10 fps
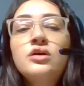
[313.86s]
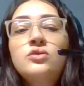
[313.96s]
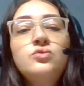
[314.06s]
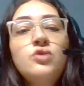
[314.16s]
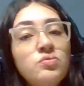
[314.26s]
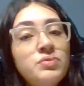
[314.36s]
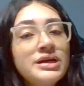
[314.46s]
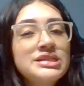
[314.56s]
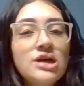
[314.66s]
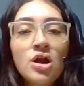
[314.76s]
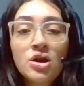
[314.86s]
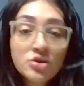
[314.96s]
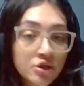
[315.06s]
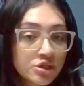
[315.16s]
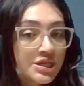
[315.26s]
Role plays are a
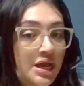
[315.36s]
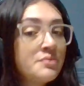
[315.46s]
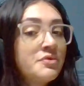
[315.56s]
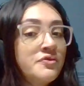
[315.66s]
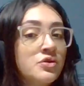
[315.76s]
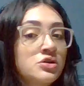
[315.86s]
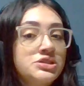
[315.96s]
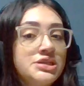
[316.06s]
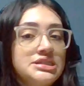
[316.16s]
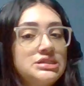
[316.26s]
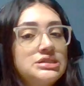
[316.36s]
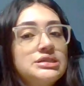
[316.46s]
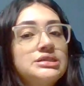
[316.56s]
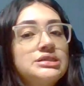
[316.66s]
good type of oral test.